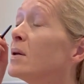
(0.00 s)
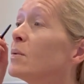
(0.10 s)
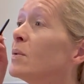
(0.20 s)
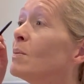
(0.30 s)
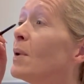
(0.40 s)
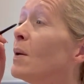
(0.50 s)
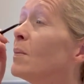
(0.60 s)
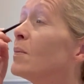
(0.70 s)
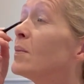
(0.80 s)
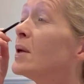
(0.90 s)
with
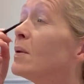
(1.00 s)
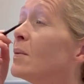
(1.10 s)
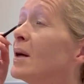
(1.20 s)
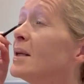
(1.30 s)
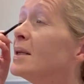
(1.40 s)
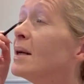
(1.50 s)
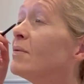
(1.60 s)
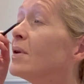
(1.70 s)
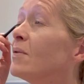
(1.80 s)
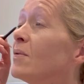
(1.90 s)
mum, didn't we, to
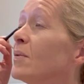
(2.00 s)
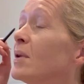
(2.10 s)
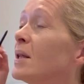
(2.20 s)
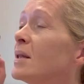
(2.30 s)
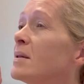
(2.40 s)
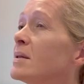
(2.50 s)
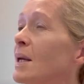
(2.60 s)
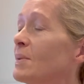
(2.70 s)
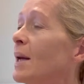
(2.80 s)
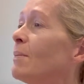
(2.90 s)
Devon in
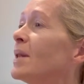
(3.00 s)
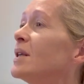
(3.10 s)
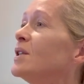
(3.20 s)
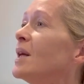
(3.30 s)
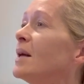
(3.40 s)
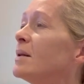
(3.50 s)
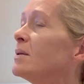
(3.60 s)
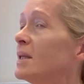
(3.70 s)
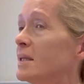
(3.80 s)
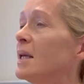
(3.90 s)
September this year,
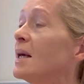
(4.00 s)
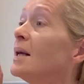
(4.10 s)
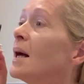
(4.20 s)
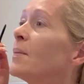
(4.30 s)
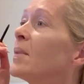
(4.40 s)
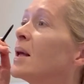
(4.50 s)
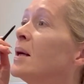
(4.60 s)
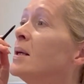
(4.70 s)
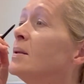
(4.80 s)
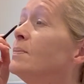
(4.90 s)
yeah.
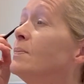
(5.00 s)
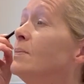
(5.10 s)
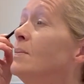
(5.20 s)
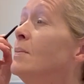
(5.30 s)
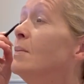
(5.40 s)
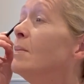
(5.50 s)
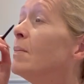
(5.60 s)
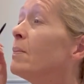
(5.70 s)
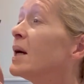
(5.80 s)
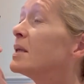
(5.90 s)

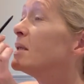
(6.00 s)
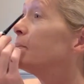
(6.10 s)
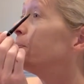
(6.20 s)
But